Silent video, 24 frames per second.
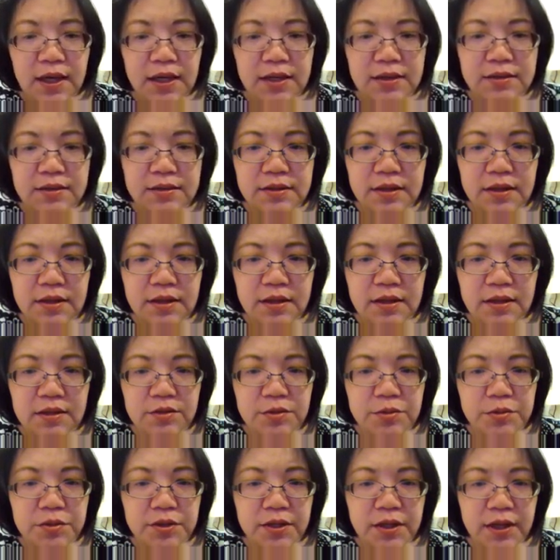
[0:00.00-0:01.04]
and
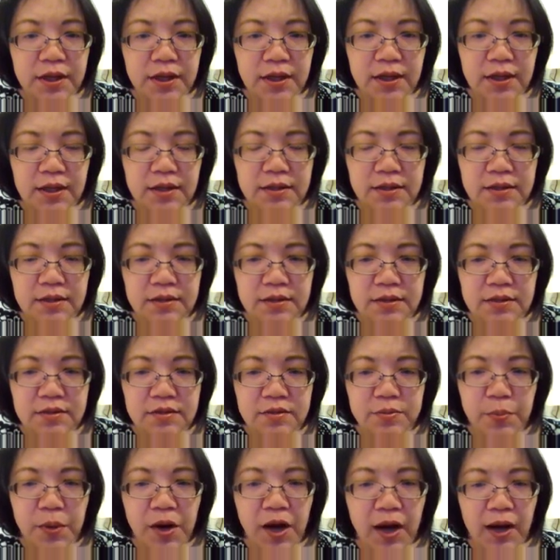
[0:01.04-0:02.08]
you will get
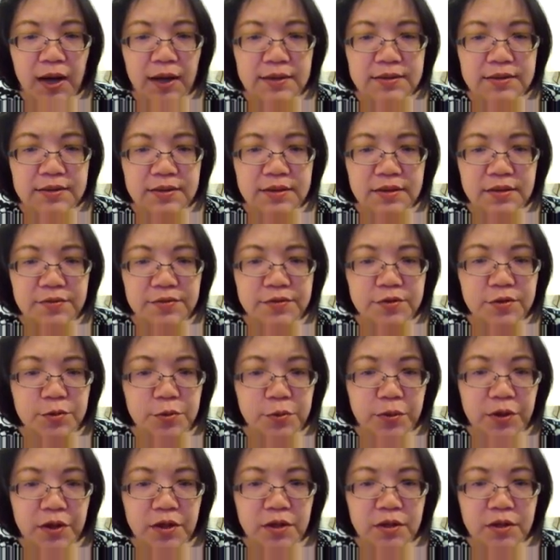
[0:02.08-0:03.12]
this positive
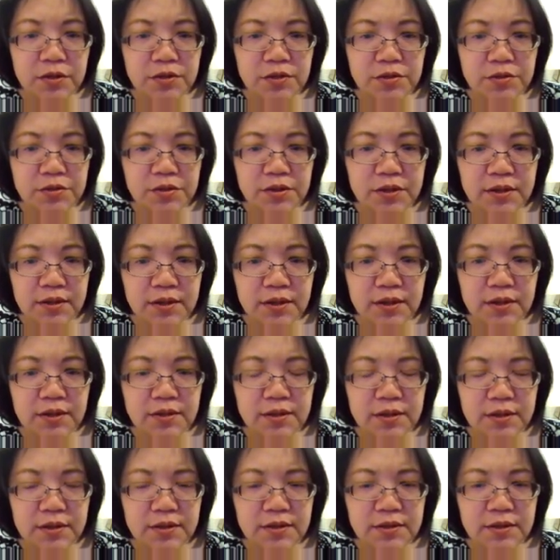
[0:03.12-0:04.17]
squared
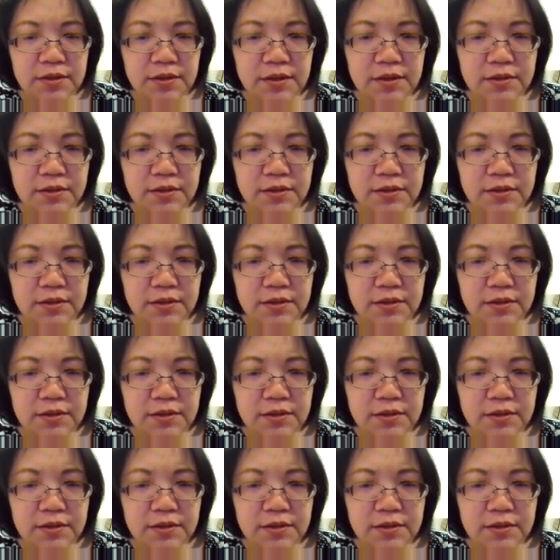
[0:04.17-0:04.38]
Euclidean